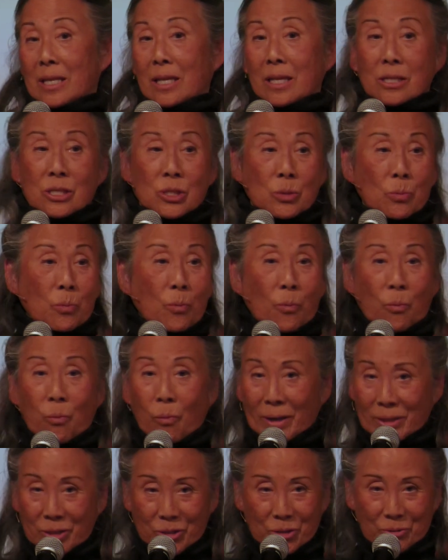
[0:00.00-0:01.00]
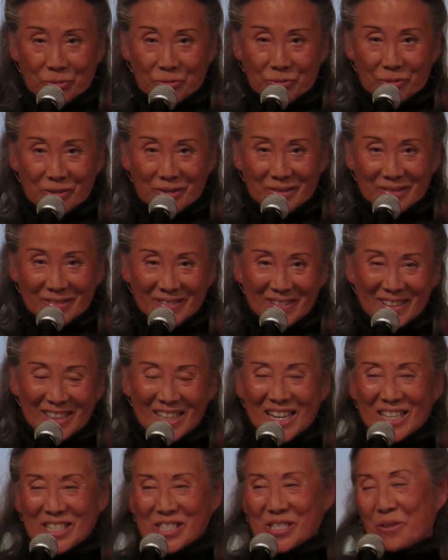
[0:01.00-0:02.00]
is wonderful.
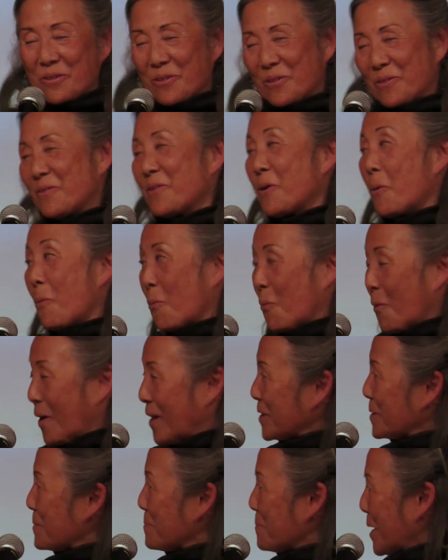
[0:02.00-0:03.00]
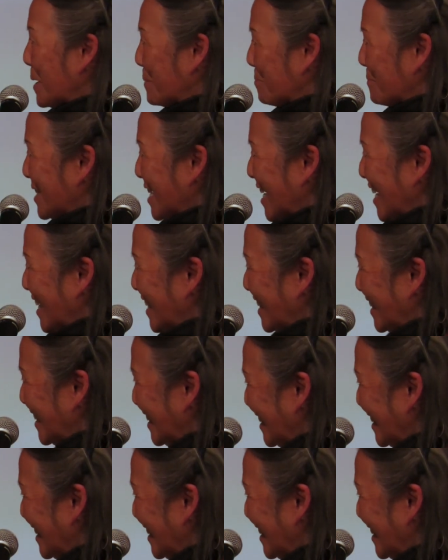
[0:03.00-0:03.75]
So welcome, MJ.